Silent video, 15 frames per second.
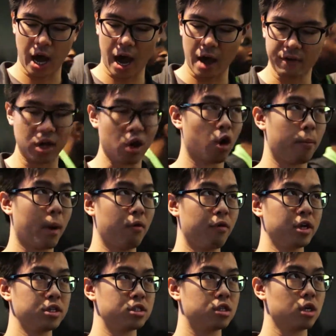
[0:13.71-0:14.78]
I have it here on my
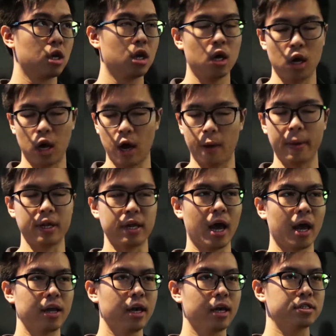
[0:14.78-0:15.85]
wrist. And the
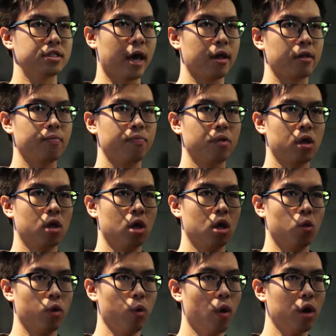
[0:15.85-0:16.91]
idea is that
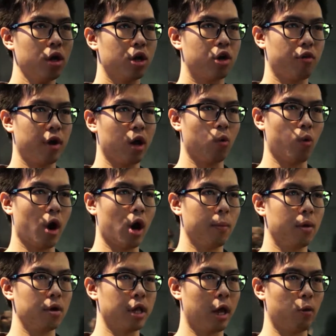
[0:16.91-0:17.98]
we wanted to create a
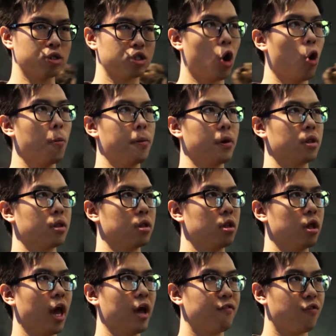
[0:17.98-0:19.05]
wearable that was open
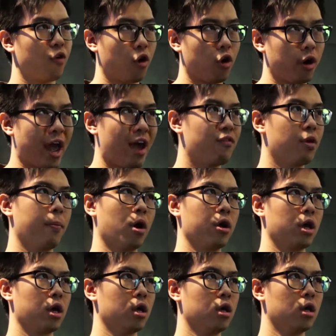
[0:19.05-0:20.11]
and for
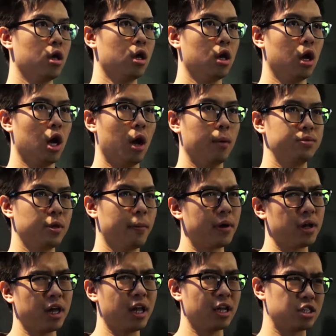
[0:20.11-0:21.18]
everybody.
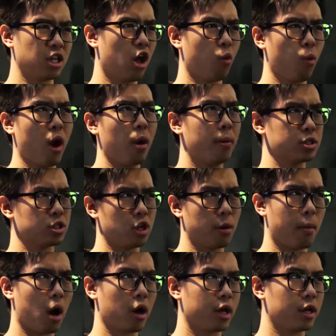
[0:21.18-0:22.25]
Typically, there's a lot of wearables on the
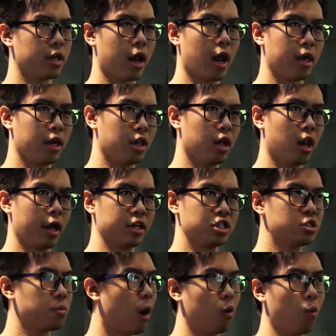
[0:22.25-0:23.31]
market that are either like
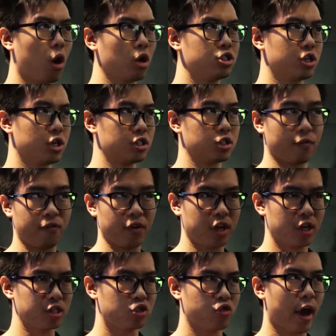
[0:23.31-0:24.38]
smartwatches or
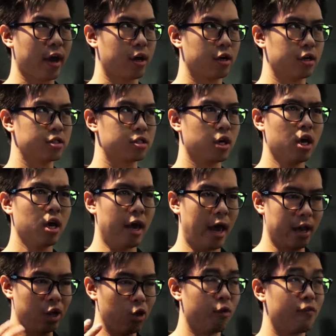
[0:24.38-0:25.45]
fitness trackers,
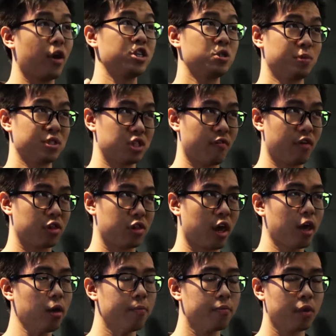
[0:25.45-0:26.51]
and they do a very specific thing.